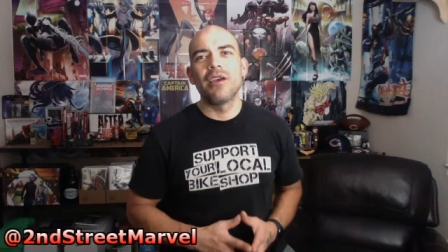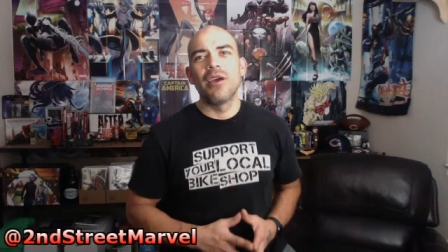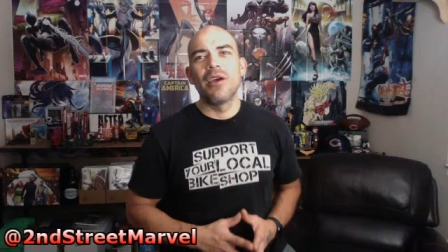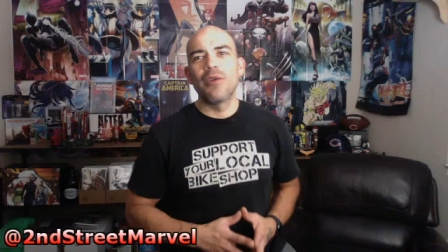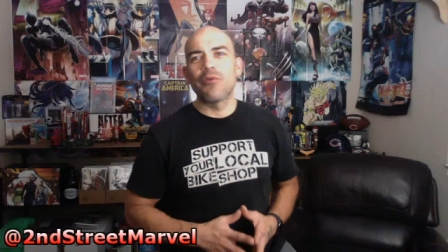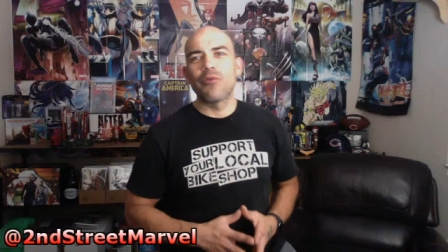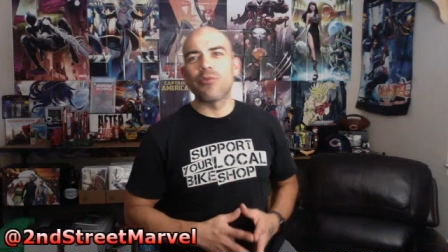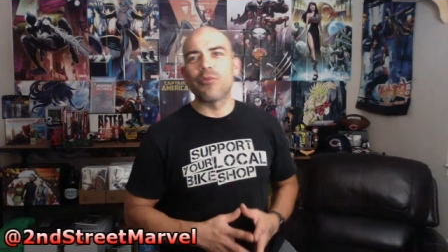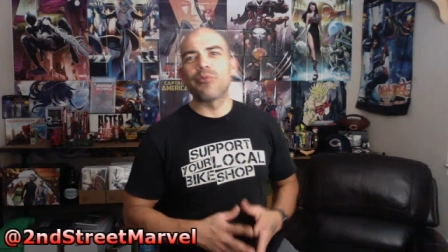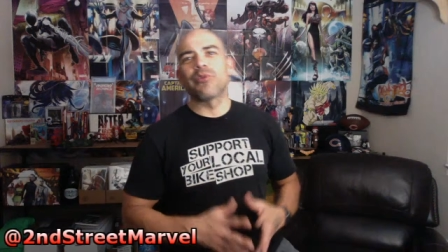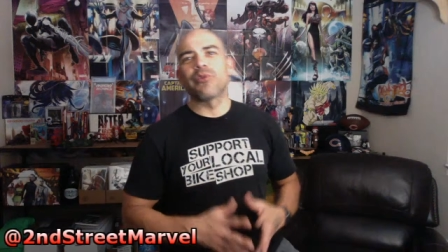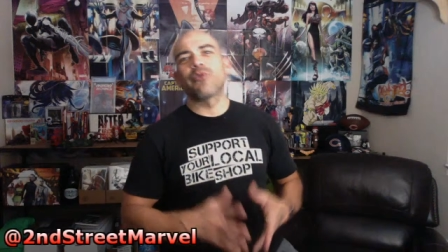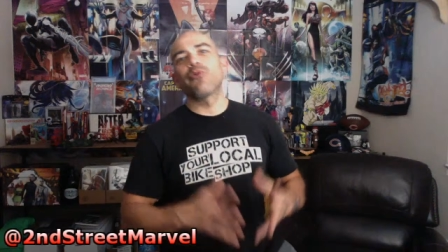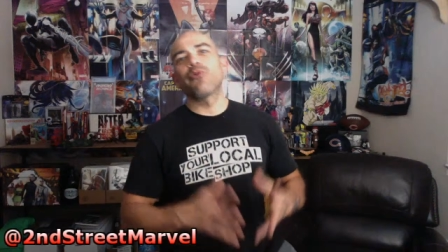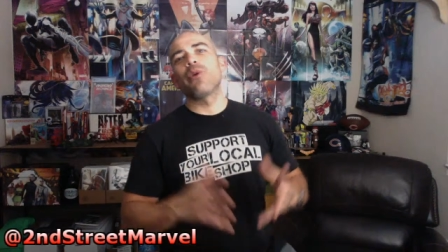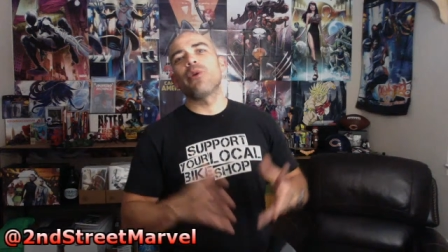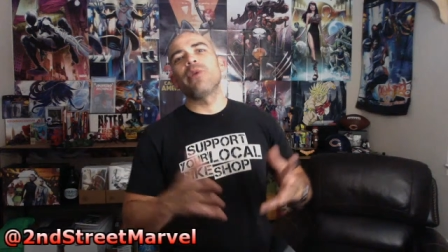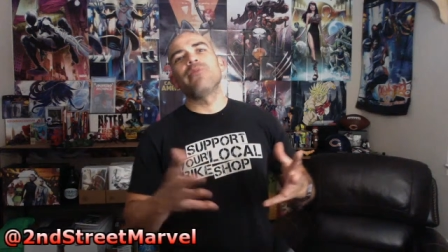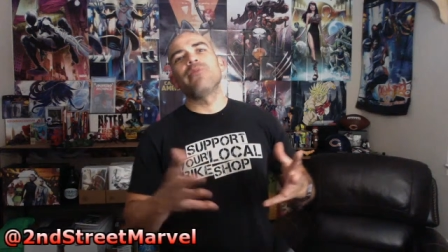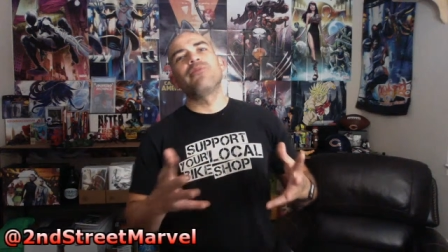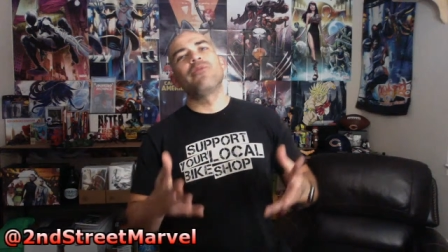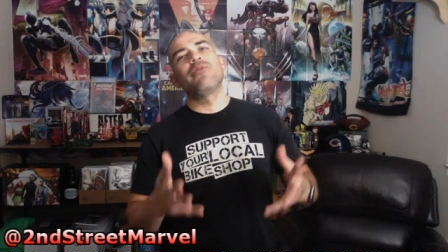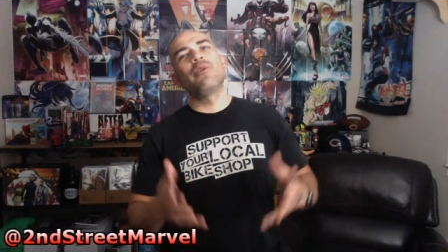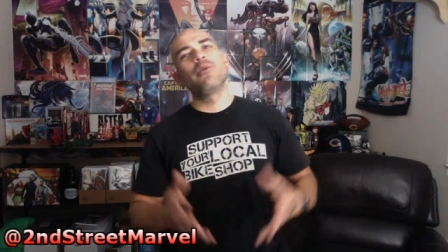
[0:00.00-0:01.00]
from the great
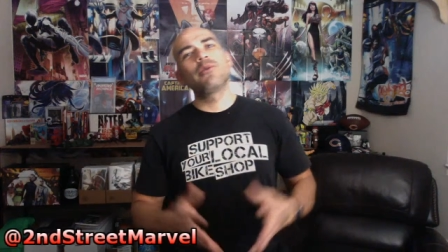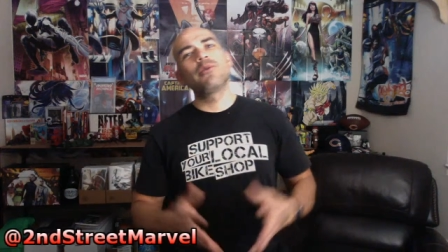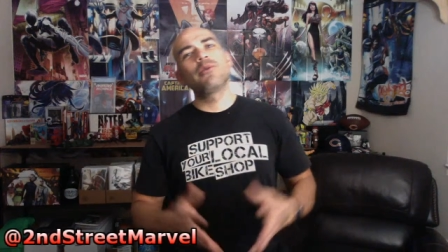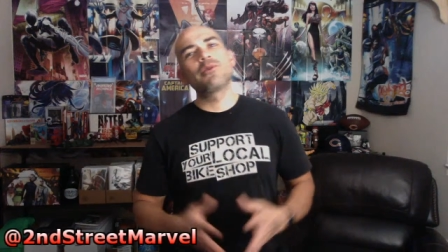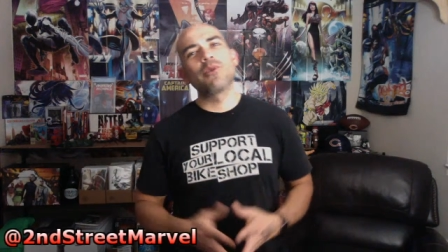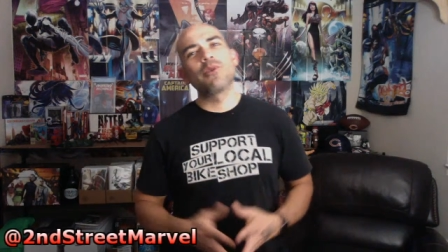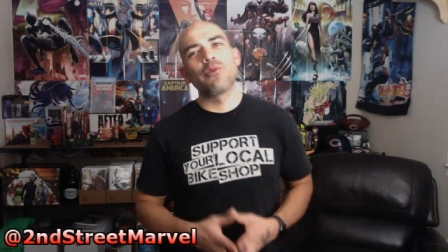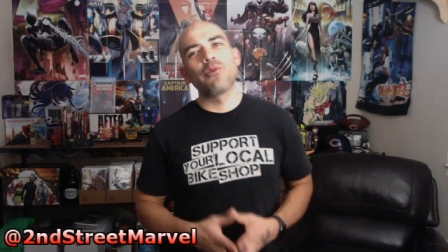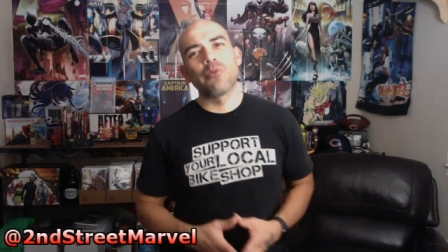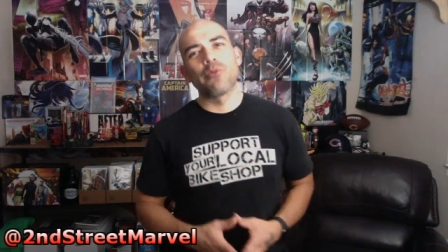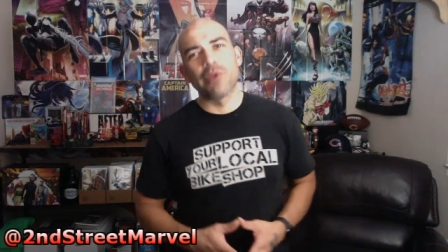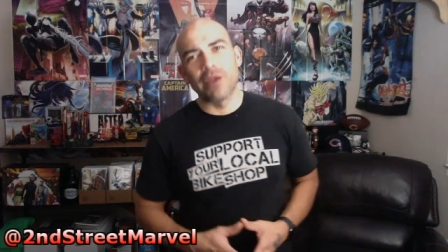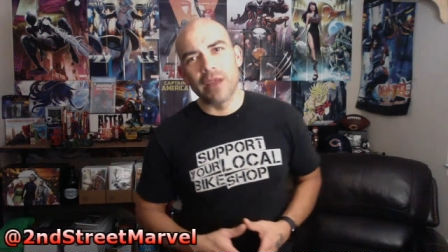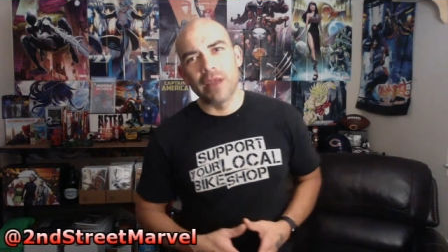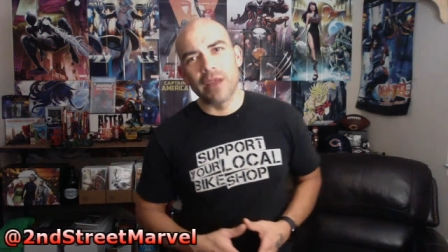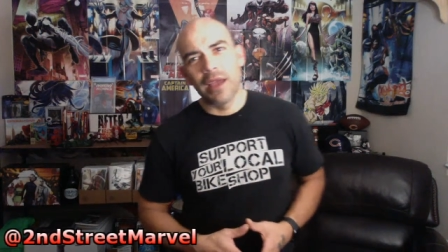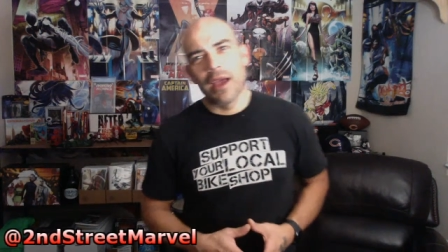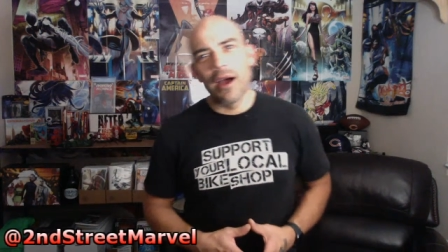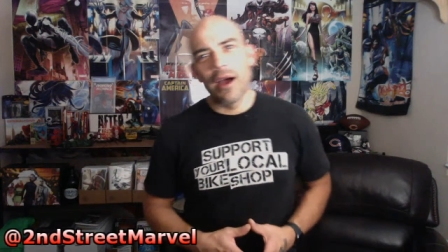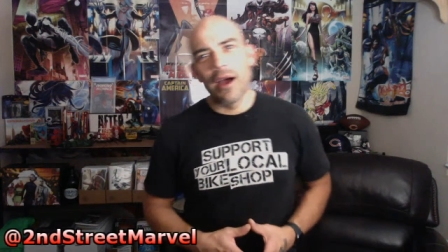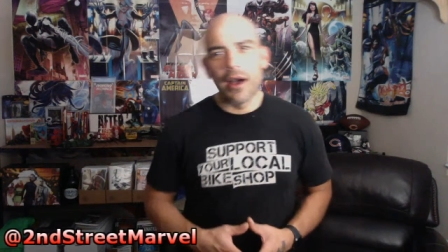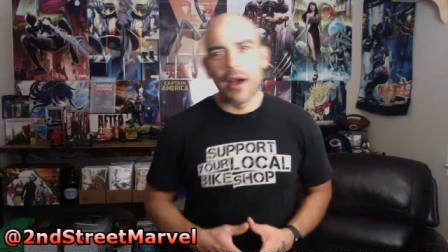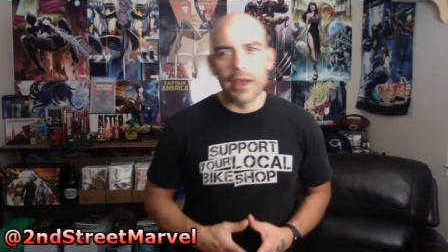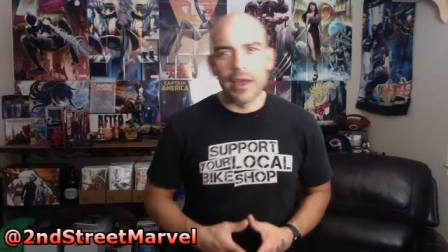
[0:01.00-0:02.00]
folks over
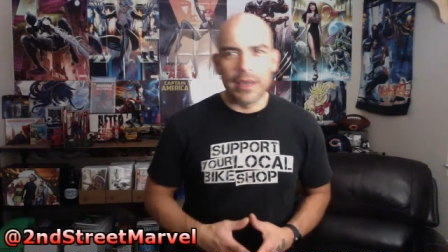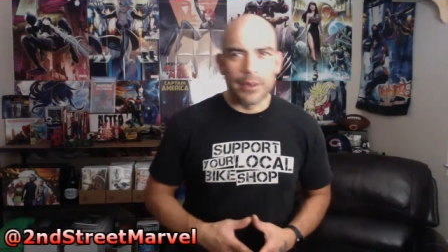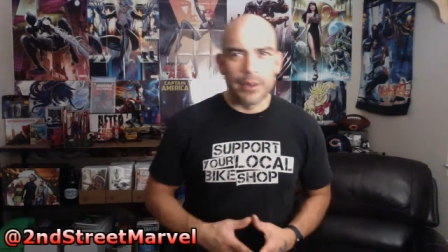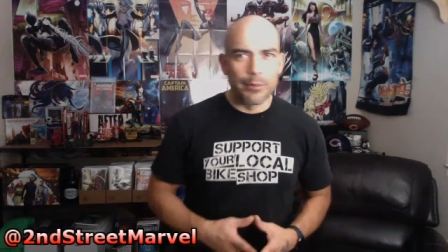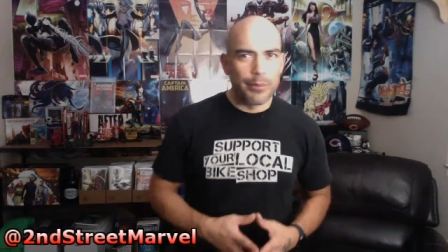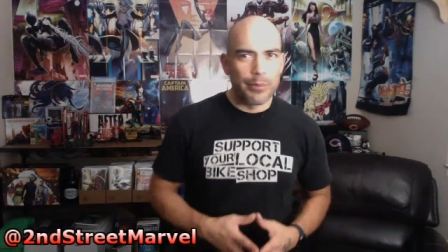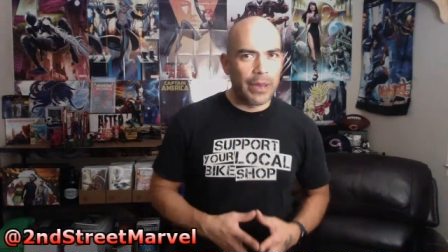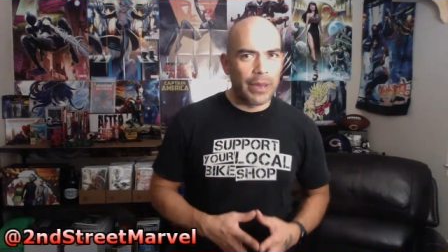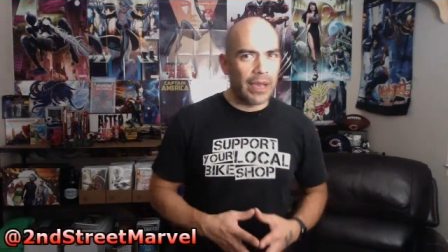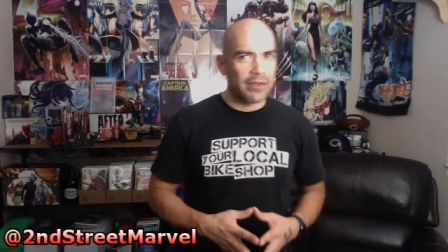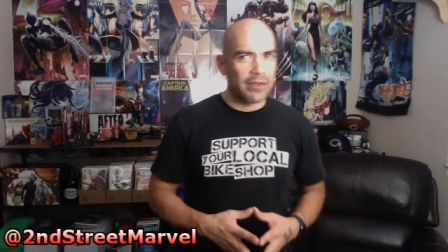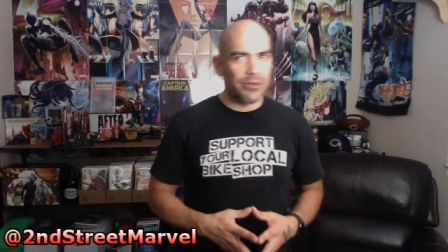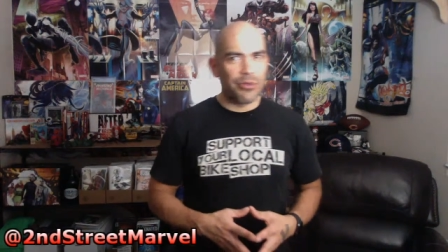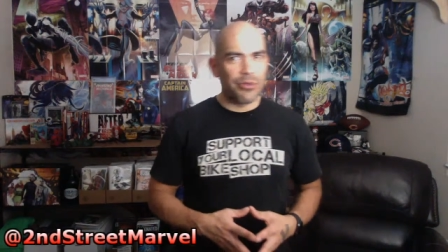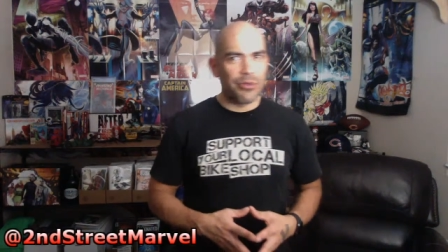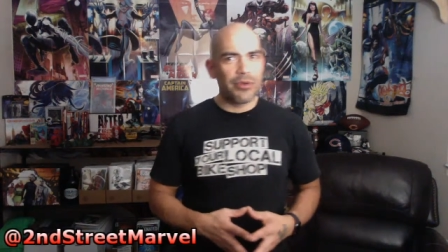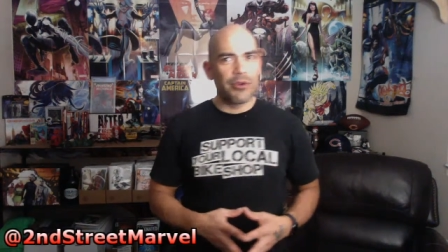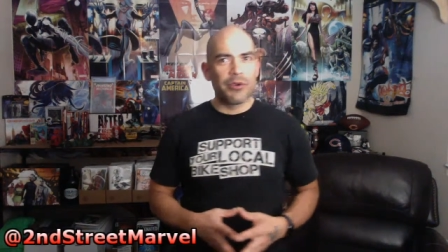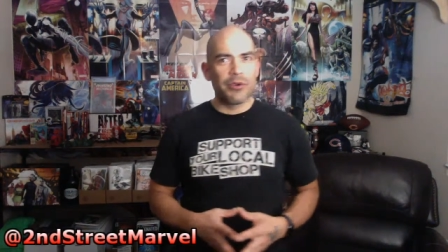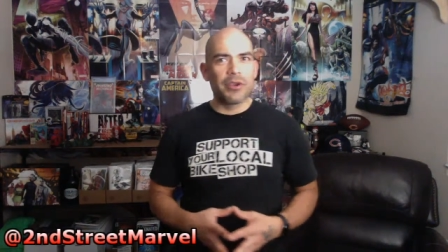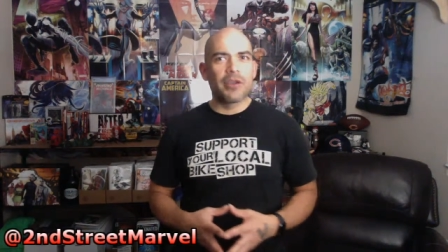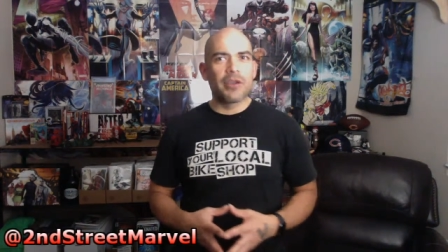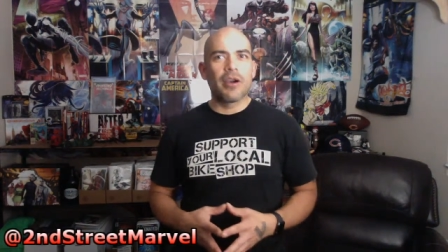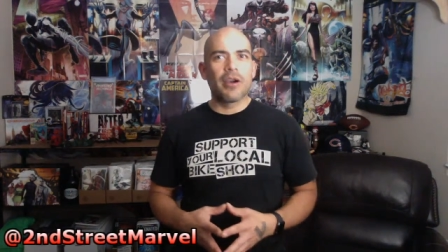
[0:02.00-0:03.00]
at Impact
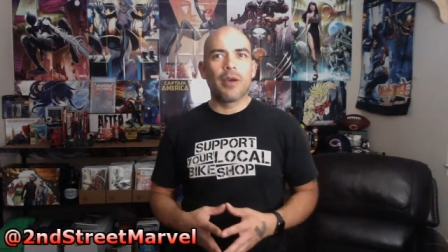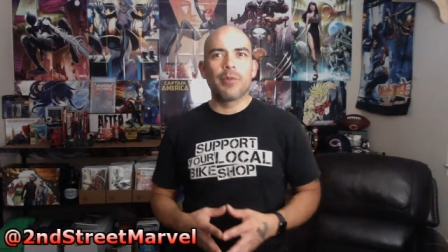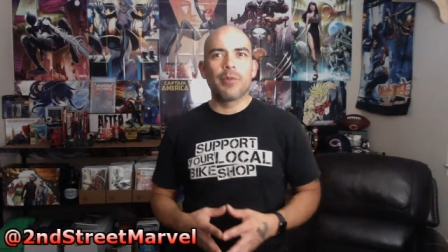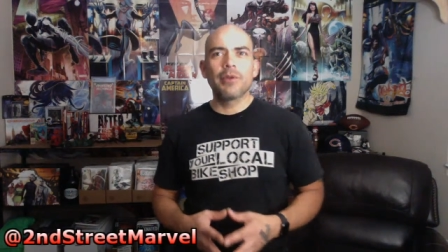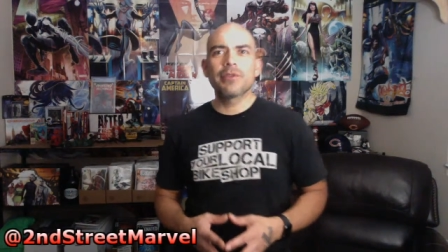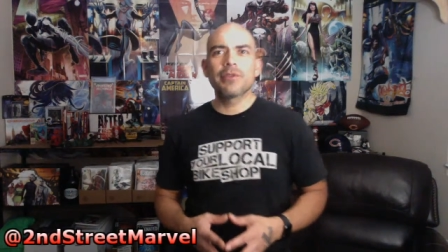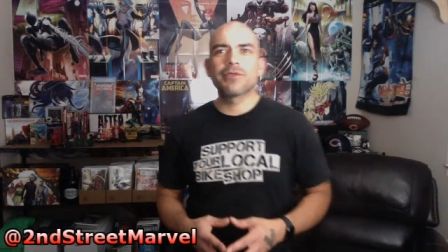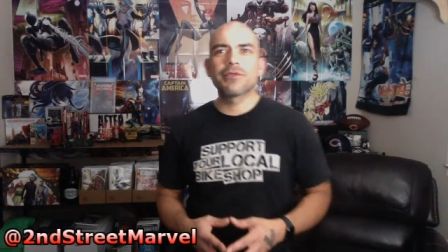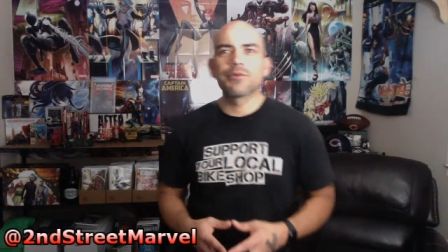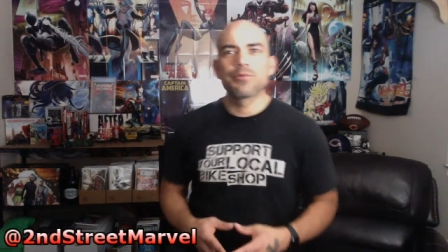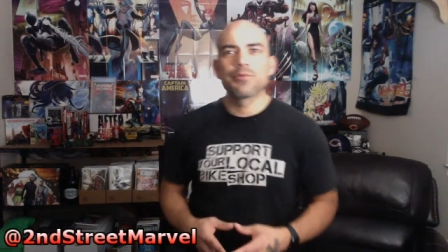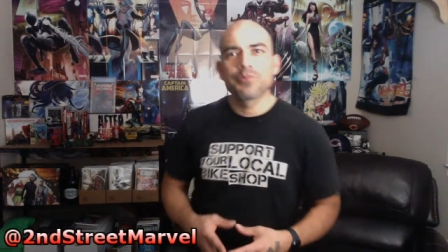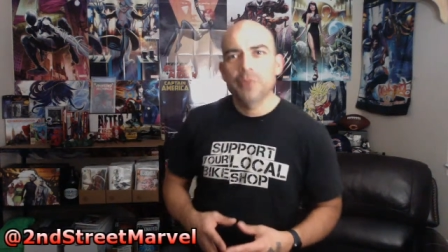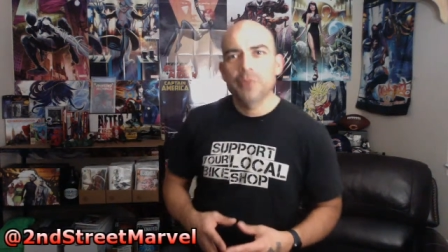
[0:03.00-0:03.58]
Theory Comics.